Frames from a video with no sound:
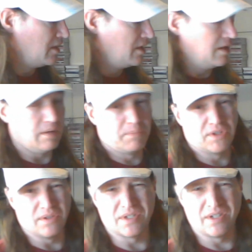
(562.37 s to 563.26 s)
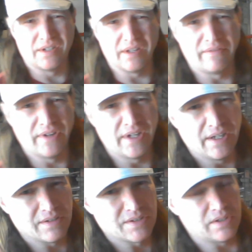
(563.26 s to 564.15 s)
I'll put those in another
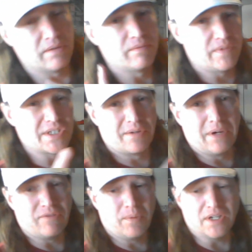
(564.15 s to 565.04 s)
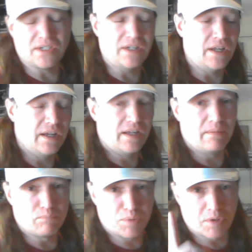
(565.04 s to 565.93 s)
video. So thanks everybody for watching
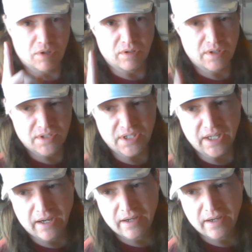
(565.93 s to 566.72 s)
and see ya.